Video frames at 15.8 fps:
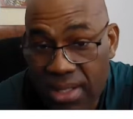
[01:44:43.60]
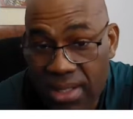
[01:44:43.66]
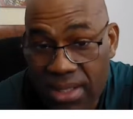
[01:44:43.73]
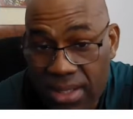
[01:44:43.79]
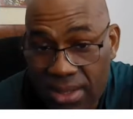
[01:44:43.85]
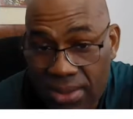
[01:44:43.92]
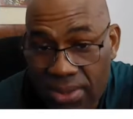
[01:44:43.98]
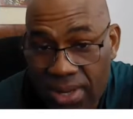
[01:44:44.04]

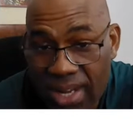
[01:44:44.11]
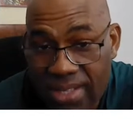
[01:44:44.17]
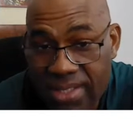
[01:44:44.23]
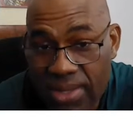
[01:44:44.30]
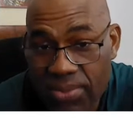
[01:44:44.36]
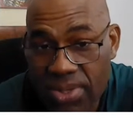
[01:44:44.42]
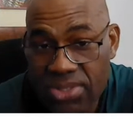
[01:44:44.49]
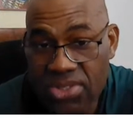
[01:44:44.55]
You ask a
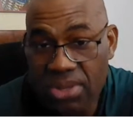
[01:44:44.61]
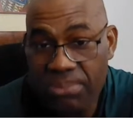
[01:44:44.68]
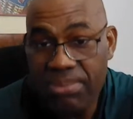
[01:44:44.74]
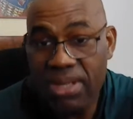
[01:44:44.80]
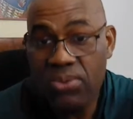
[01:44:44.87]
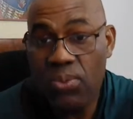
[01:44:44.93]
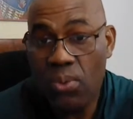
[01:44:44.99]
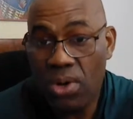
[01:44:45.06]
question,
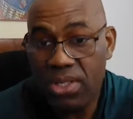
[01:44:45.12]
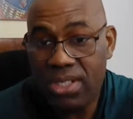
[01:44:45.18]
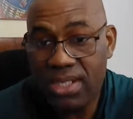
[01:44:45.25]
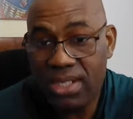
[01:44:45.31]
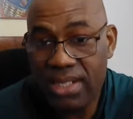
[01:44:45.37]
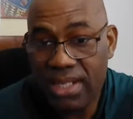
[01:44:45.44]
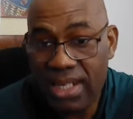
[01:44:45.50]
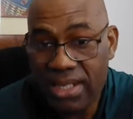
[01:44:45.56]
but what
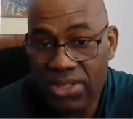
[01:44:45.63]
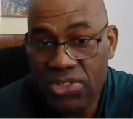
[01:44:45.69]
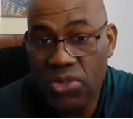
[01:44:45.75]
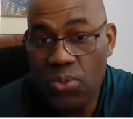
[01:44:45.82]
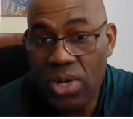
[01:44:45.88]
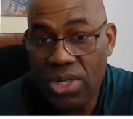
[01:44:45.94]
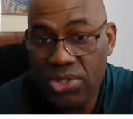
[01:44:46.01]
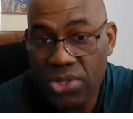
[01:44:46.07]
do you
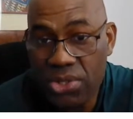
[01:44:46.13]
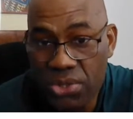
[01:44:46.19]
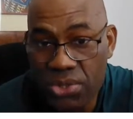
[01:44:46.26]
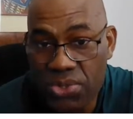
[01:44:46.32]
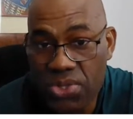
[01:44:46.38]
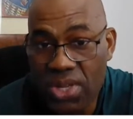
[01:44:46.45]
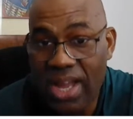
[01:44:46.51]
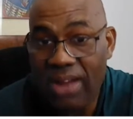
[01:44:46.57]
want to
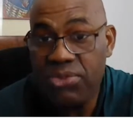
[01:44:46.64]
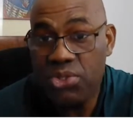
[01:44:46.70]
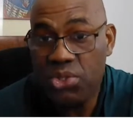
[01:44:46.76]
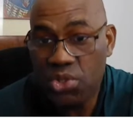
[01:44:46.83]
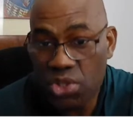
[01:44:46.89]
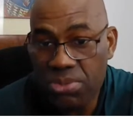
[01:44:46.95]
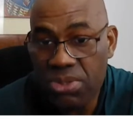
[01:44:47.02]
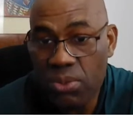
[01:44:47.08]
use? You have to
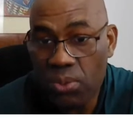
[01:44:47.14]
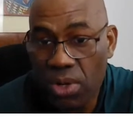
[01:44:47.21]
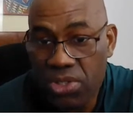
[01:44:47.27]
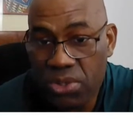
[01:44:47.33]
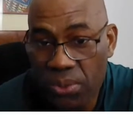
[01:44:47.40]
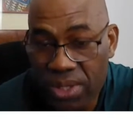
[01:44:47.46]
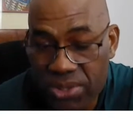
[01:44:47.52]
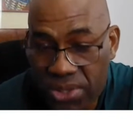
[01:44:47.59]
show me what you
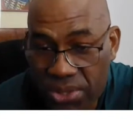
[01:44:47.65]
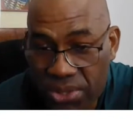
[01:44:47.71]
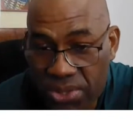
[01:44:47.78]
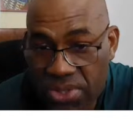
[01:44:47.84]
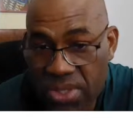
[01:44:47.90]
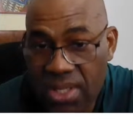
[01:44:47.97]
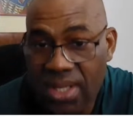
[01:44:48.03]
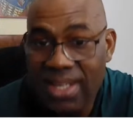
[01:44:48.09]
want to
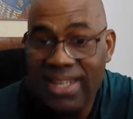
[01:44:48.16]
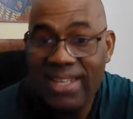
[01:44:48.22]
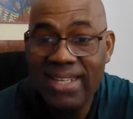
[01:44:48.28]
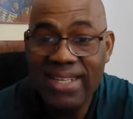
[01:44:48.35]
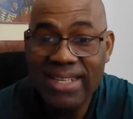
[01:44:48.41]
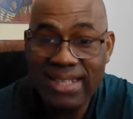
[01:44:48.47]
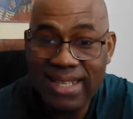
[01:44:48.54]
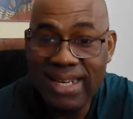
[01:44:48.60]
use.
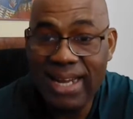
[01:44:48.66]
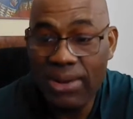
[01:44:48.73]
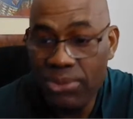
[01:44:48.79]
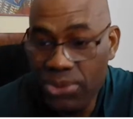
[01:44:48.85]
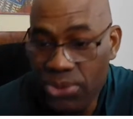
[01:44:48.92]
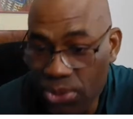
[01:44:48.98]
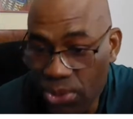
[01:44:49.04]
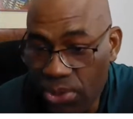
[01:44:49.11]
Then I will
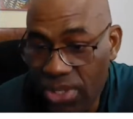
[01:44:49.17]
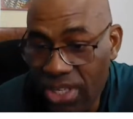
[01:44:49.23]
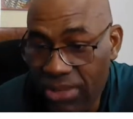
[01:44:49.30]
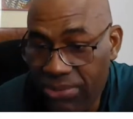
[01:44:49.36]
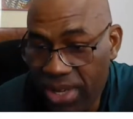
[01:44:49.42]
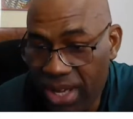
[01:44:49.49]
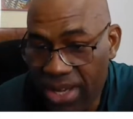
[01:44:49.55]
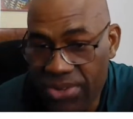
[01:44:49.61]
know if
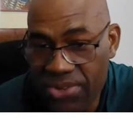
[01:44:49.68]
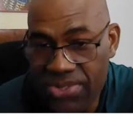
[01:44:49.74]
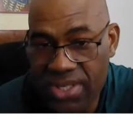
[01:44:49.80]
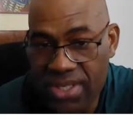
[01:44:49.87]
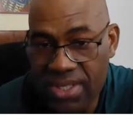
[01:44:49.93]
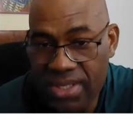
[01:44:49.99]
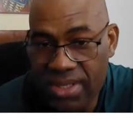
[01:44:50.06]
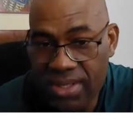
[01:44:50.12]
you can use
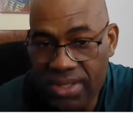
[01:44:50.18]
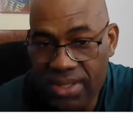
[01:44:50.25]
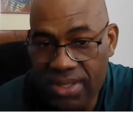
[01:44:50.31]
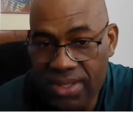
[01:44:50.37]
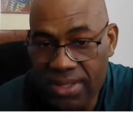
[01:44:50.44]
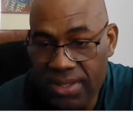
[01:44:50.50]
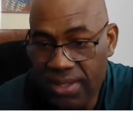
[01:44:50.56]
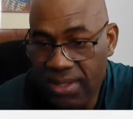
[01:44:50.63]
it.
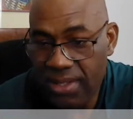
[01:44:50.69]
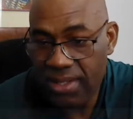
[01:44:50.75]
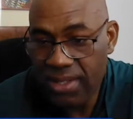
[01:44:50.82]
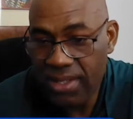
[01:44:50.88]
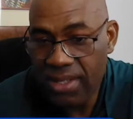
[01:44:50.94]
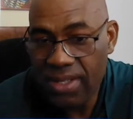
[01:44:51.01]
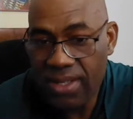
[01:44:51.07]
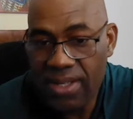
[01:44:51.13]

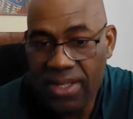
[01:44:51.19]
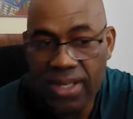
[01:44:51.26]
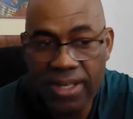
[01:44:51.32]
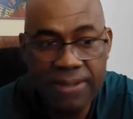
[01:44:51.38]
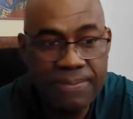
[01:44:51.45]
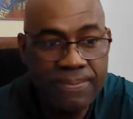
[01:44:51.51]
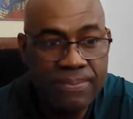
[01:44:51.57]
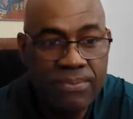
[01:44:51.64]

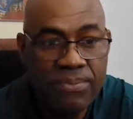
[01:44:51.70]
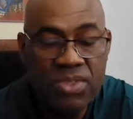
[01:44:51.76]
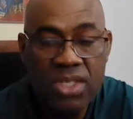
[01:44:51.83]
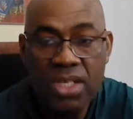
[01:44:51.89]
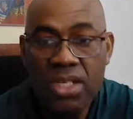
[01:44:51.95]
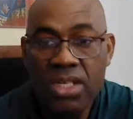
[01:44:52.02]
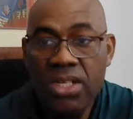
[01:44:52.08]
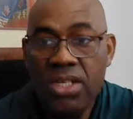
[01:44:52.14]
Okay.
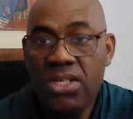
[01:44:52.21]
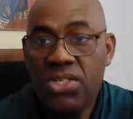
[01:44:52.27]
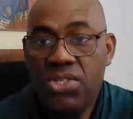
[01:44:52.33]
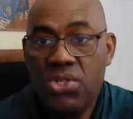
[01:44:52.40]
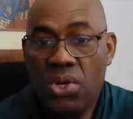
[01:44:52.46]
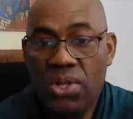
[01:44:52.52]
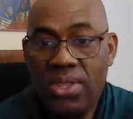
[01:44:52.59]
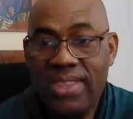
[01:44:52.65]

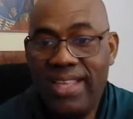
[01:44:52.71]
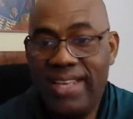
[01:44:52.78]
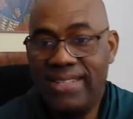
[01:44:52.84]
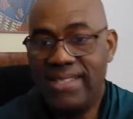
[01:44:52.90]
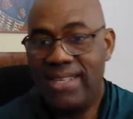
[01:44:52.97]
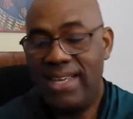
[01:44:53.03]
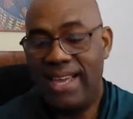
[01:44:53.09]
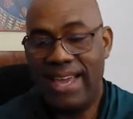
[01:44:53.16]
So
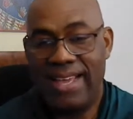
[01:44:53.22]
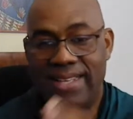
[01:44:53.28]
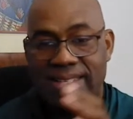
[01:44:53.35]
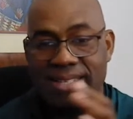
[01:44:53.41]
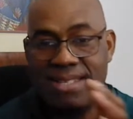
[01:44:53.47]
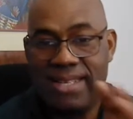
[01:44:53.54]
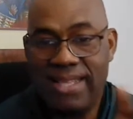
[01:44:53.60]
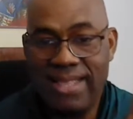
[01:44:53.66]
this
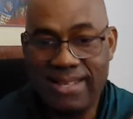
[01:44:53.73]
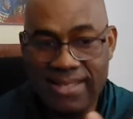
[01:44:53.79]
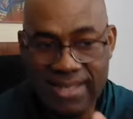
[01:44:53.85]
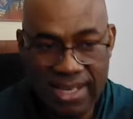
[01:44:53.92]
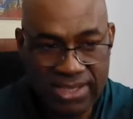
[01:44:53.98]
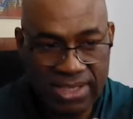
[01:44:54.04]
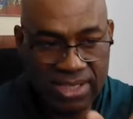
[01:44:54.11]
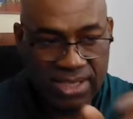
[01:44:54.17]
is the
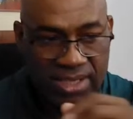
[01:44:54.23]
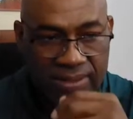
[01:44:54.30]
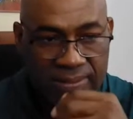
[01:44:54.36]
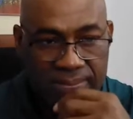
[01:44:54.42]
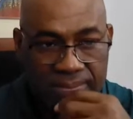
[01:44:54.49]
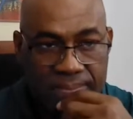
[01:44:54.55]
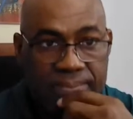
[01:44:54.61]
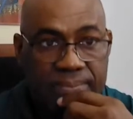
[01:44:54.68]
stages.
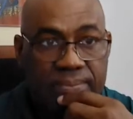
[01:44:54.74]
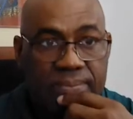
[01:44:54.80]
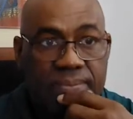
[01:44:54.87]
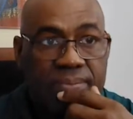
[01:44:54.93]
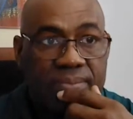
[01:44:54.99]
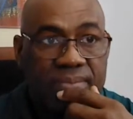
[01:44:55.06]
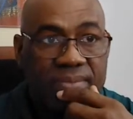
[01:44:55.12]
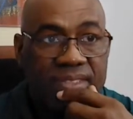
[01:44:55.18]

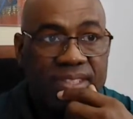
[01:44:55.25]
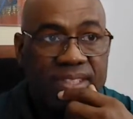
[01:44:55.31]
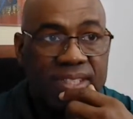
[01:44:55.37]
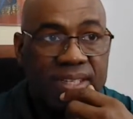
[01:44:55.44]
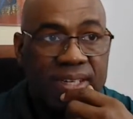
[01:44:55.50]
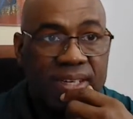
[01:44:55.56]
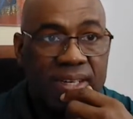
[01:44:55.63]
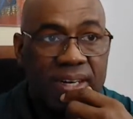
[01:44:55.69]

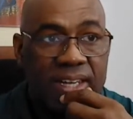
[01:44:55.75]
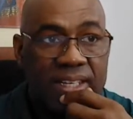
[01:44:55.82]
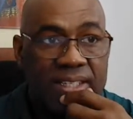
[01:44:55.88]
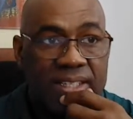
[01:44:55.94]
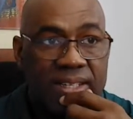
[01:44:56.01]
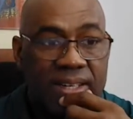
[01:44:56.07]
All right.